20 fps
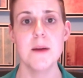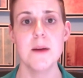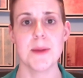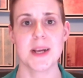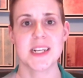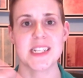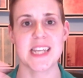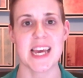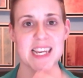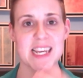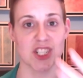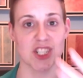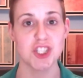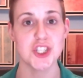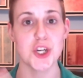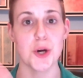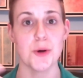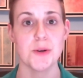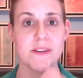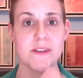because I can
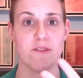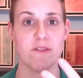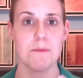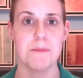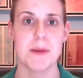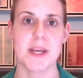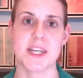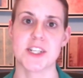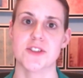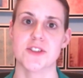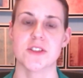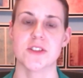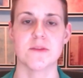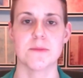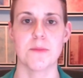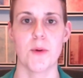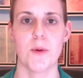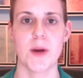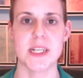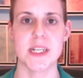show different pictures from
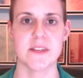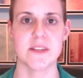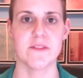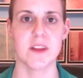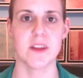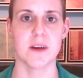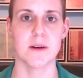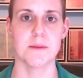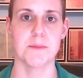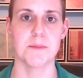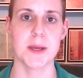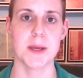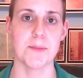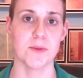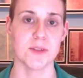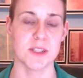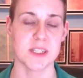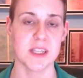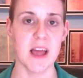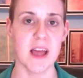points of the
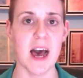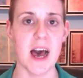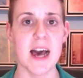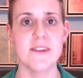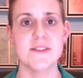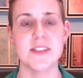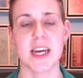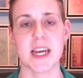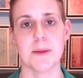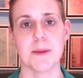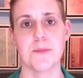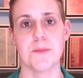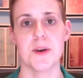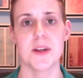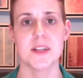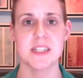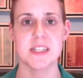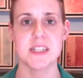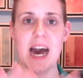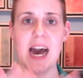people's lives. I can
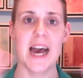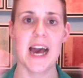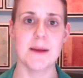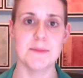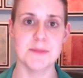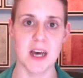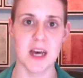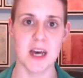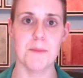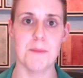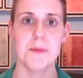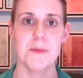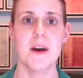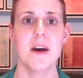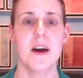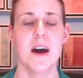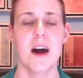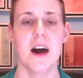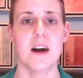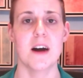put times up,
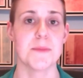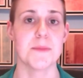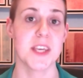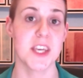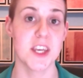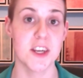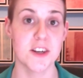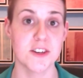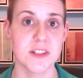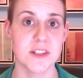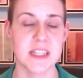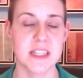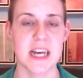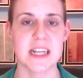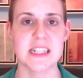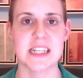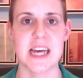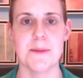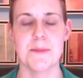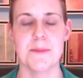years, that
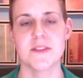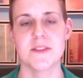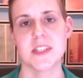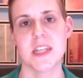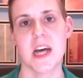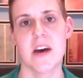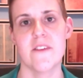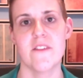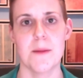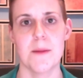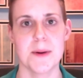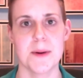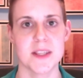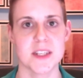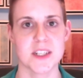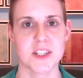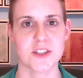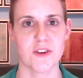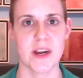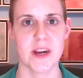type of stuff up on the
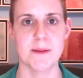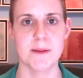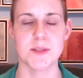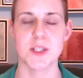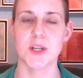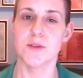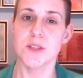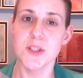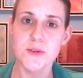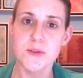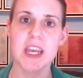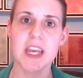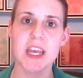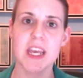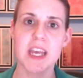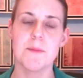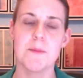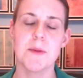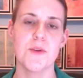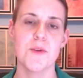screen. So Toonly
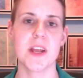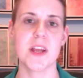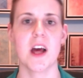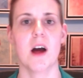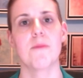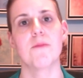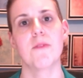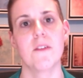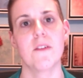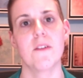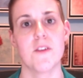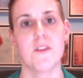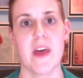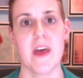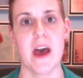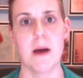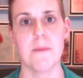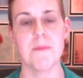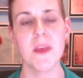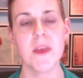can be pretty helpful for
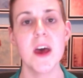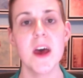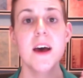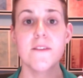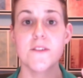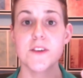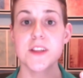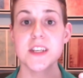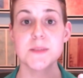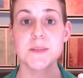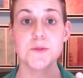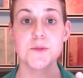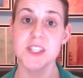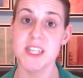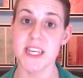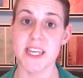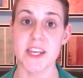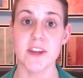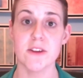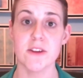that. For this
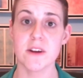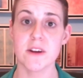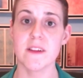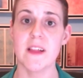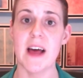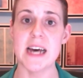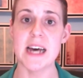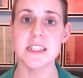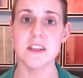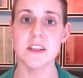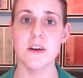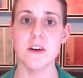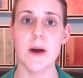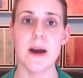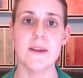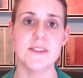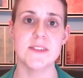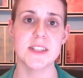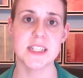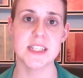particular class though,
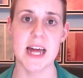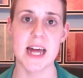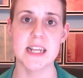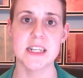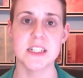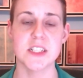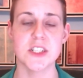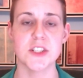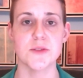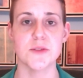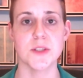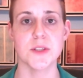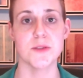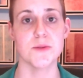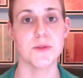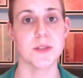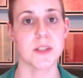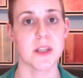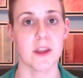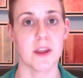I've decided to
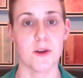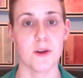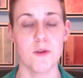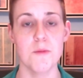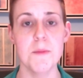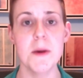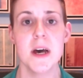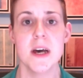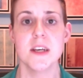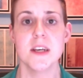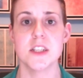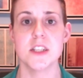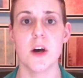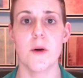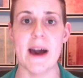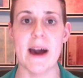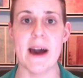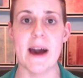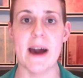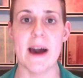use Loom. So
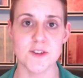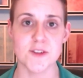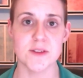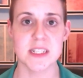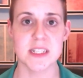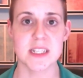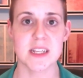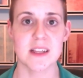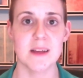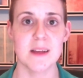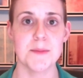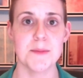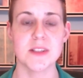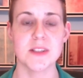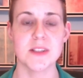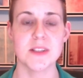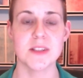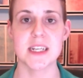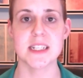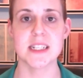after this clip, you'll
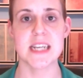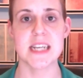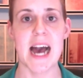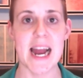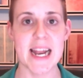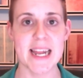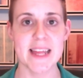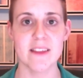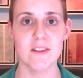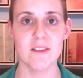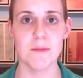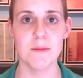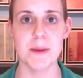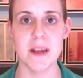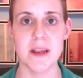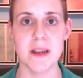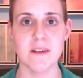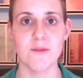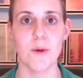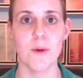see a tiny little bit
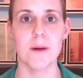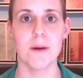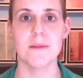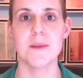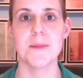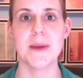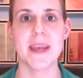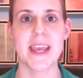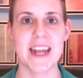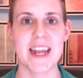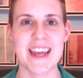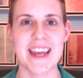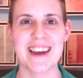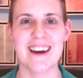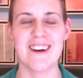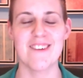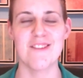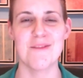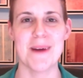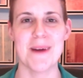of what the beginning
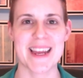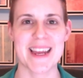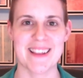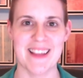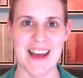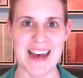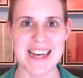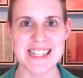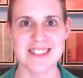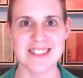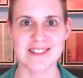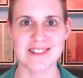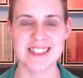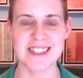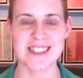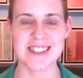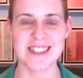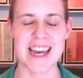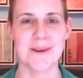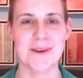of my class looks
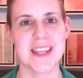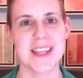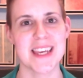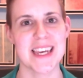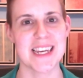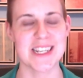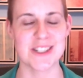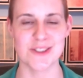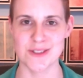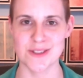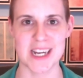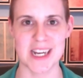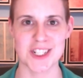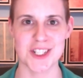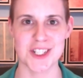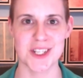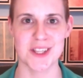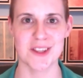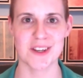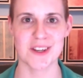like, what the
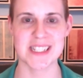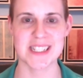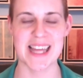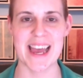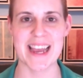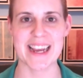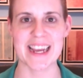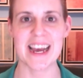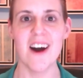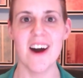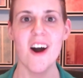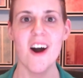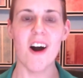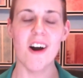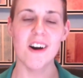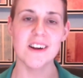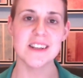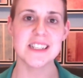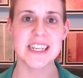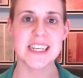introduction looks like.
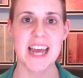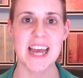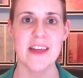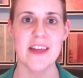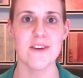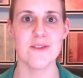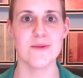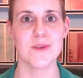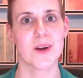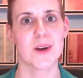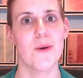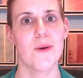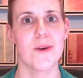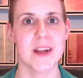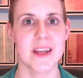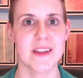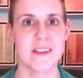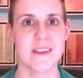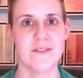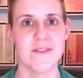Altogether,
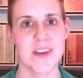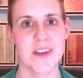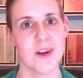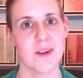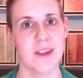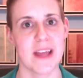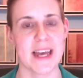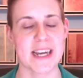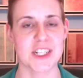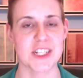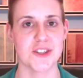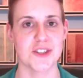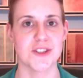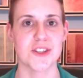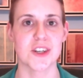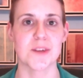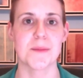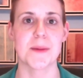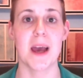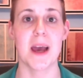recording the video lecture
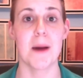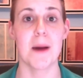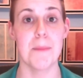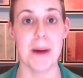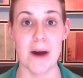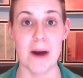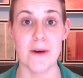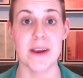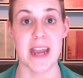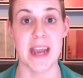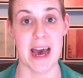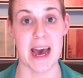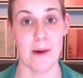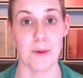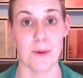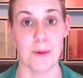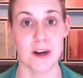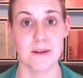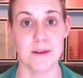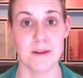took me about an
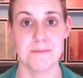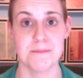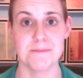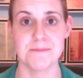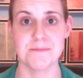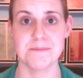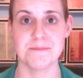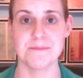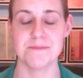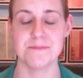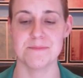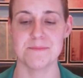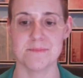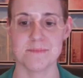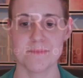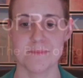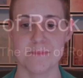hour. Hello